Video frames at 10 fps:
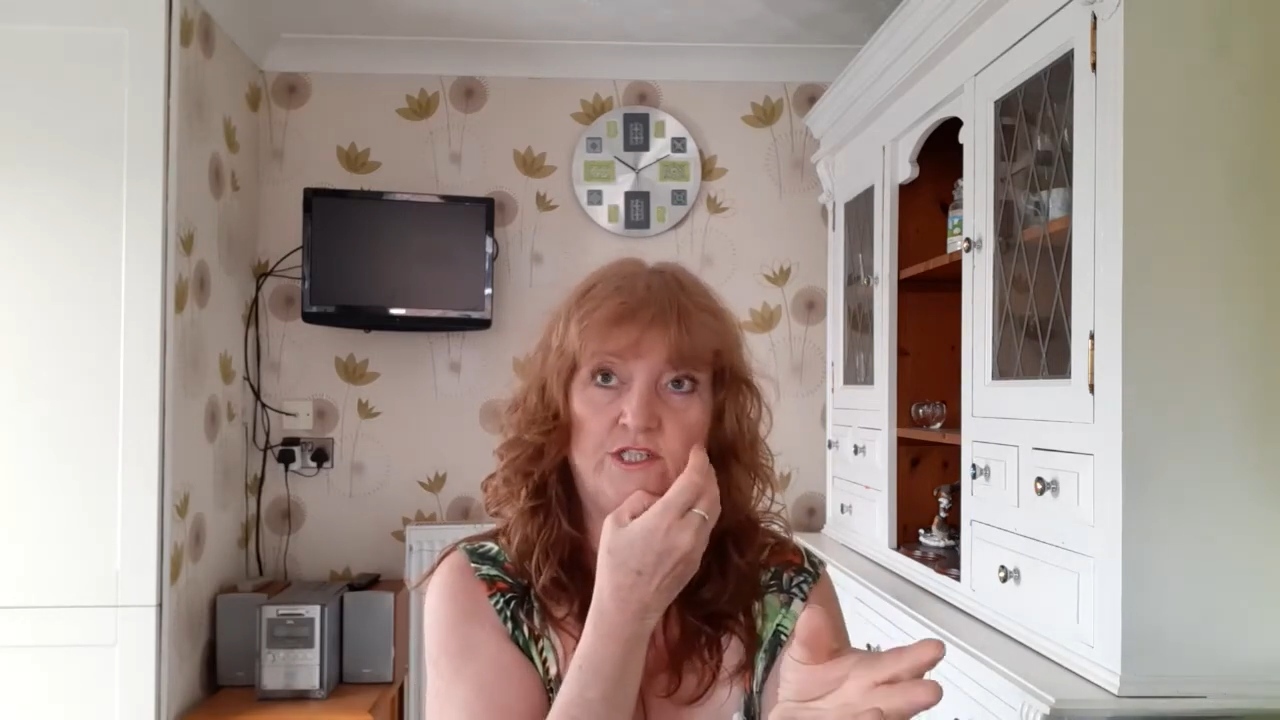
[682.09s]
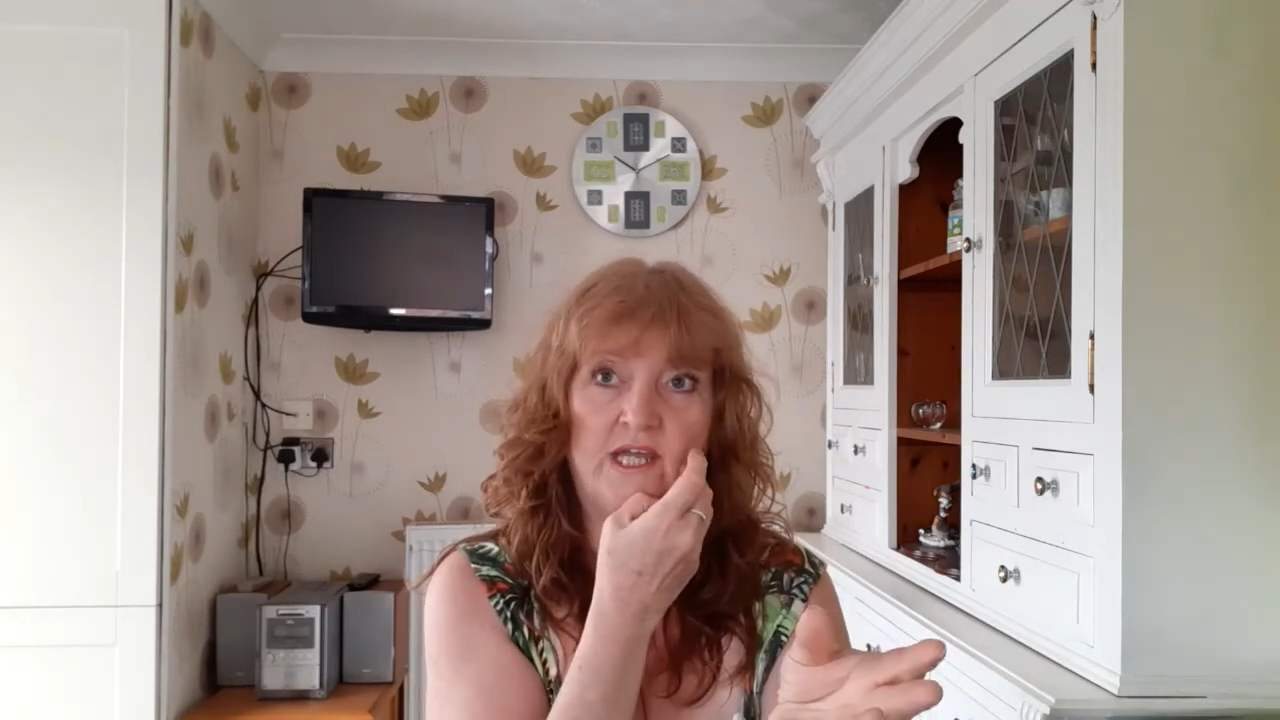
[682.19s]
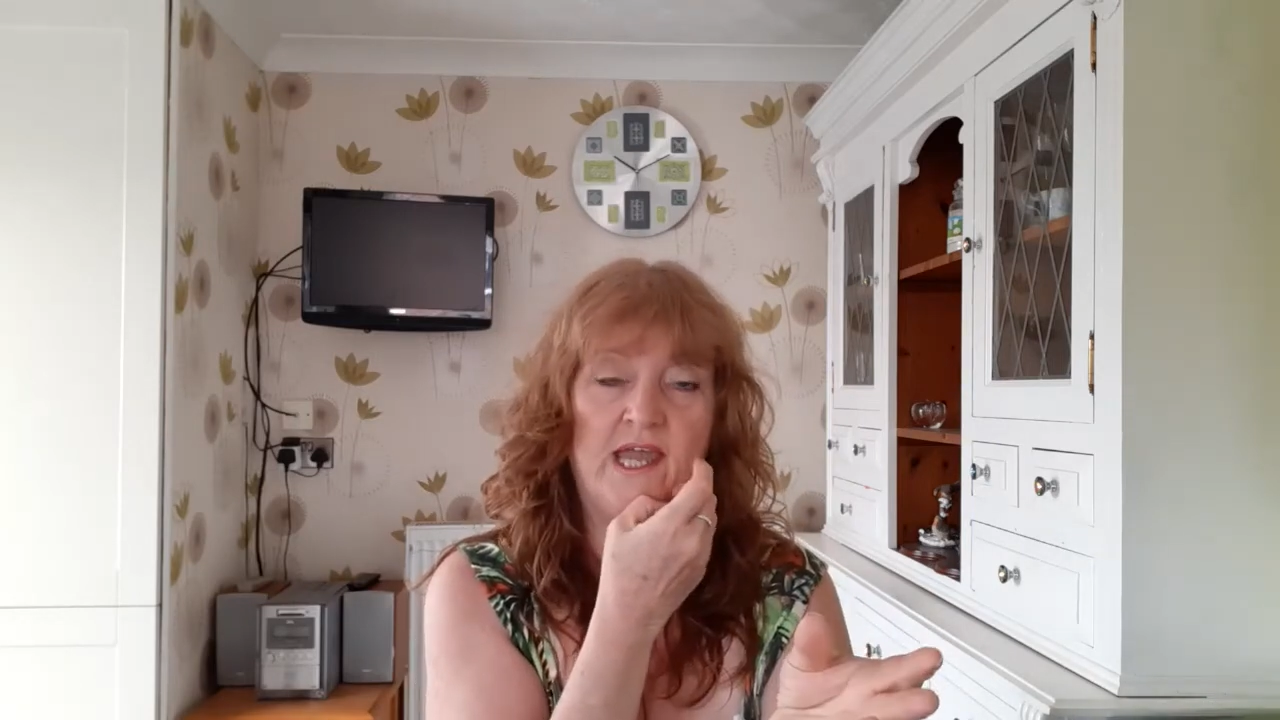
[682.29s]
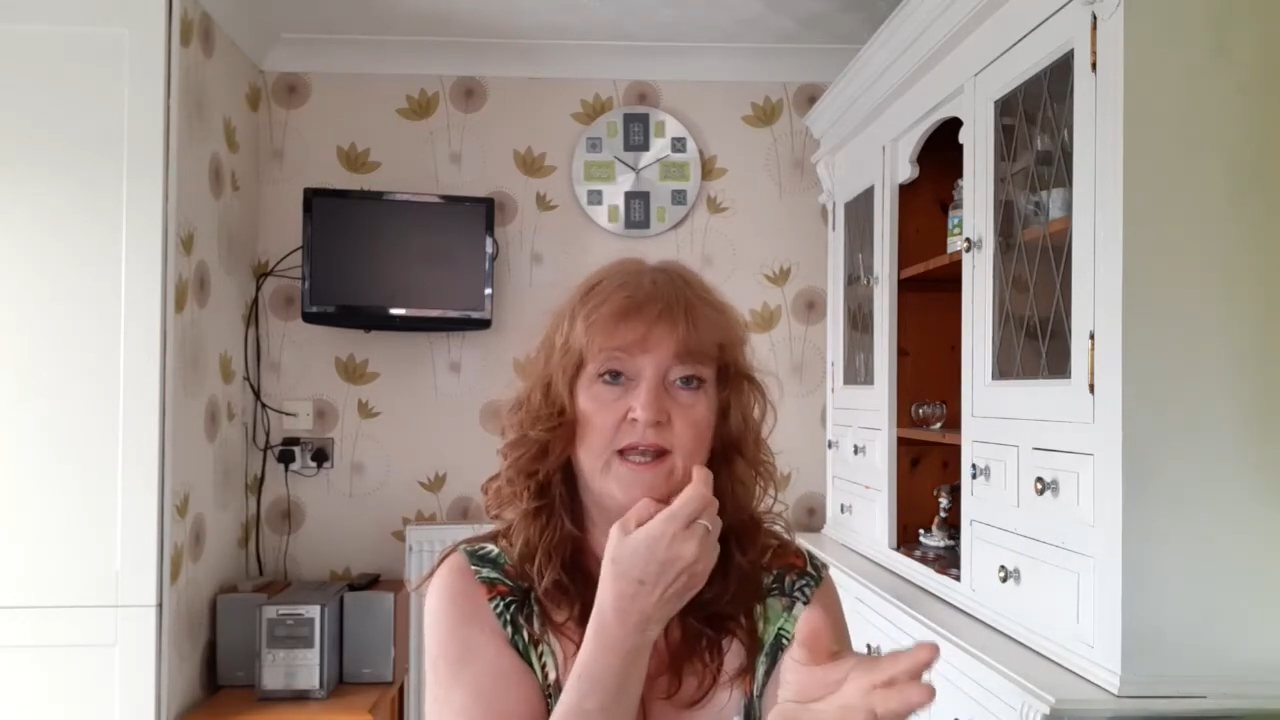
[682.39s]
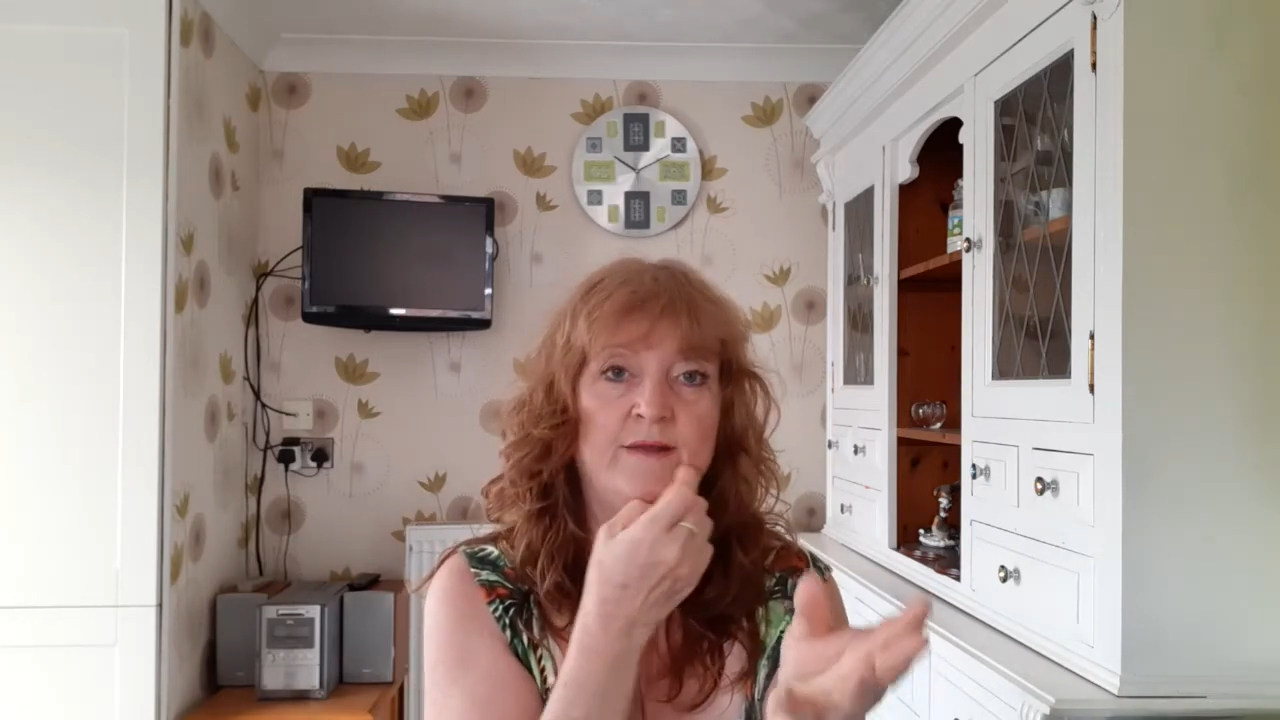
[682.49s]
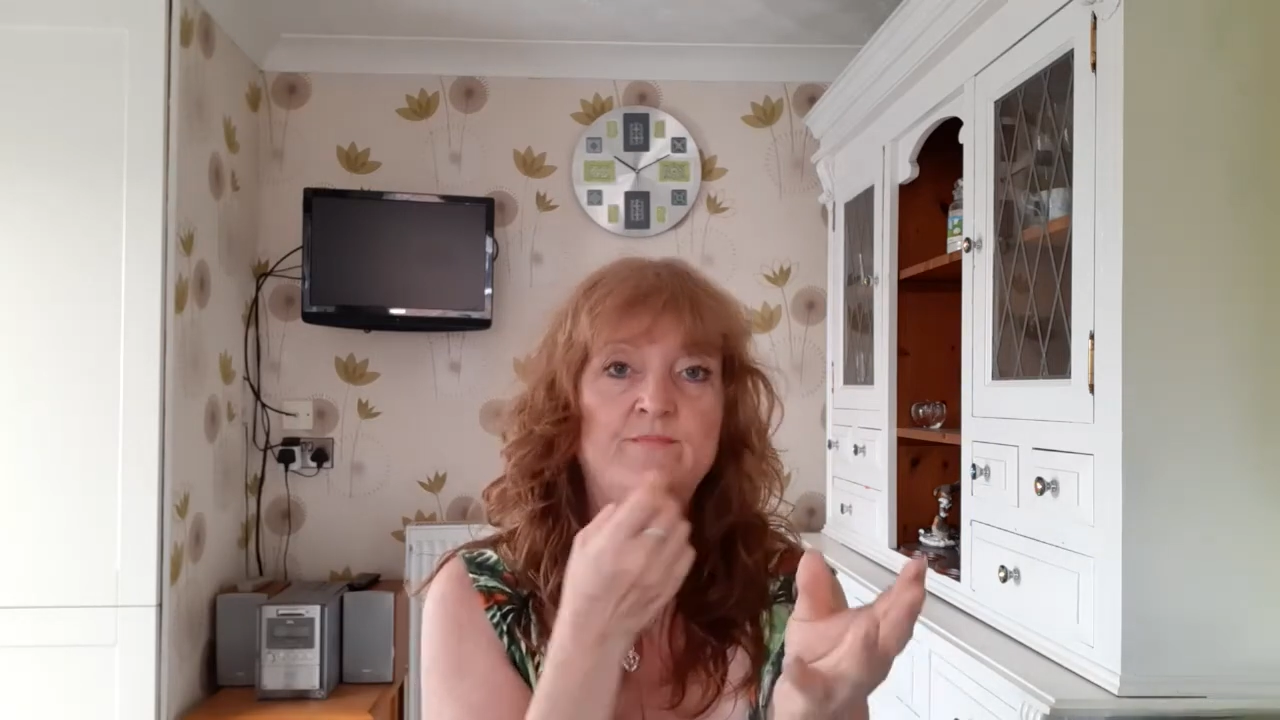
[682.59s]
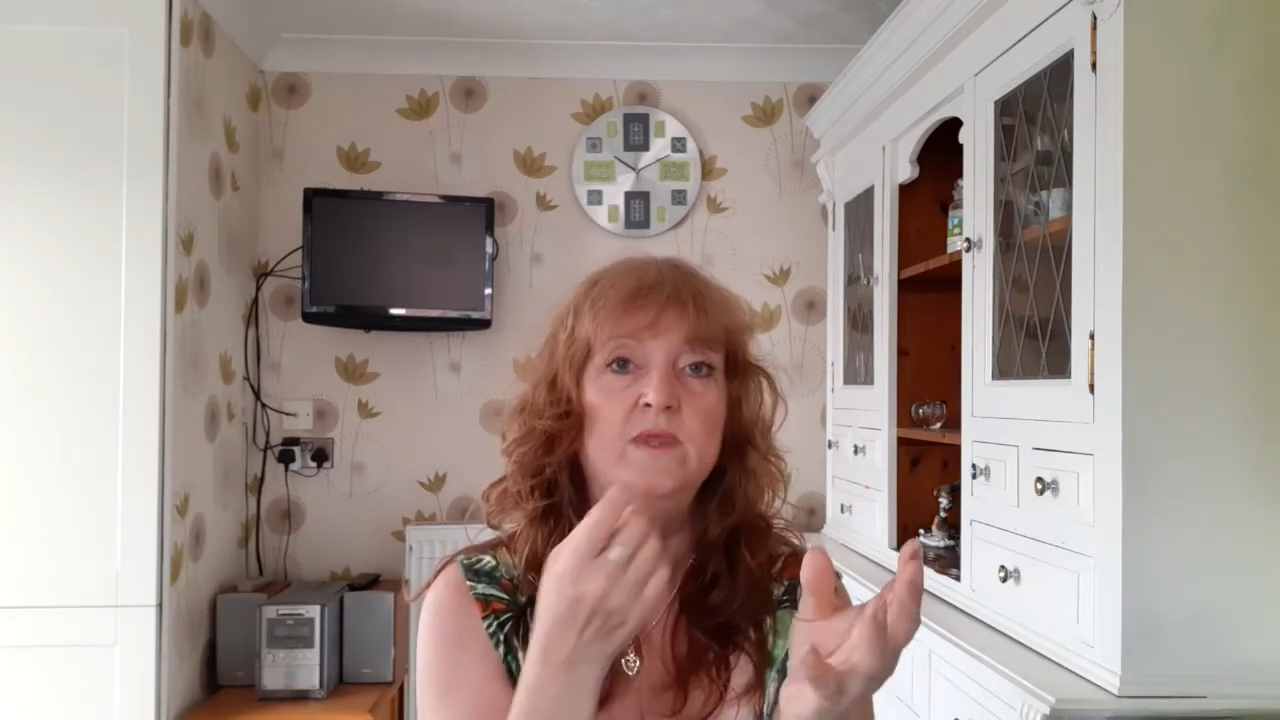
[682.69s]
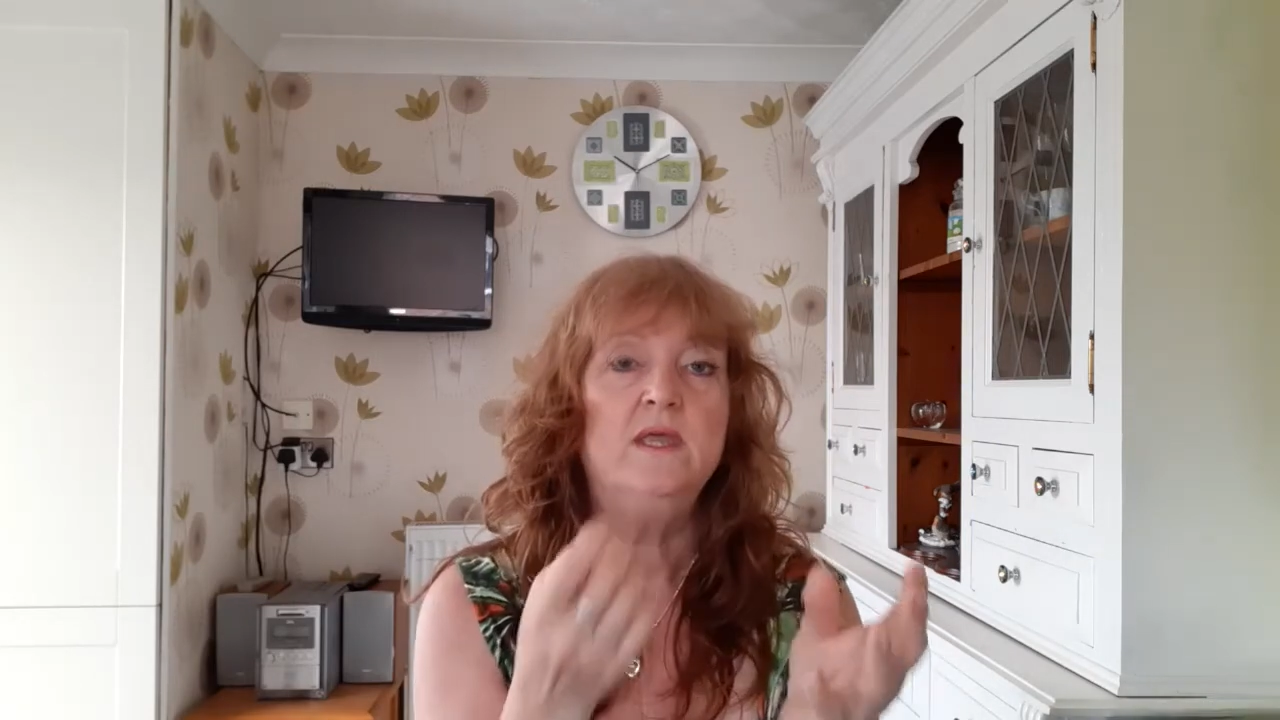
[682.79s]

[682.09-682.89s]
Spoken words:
it in,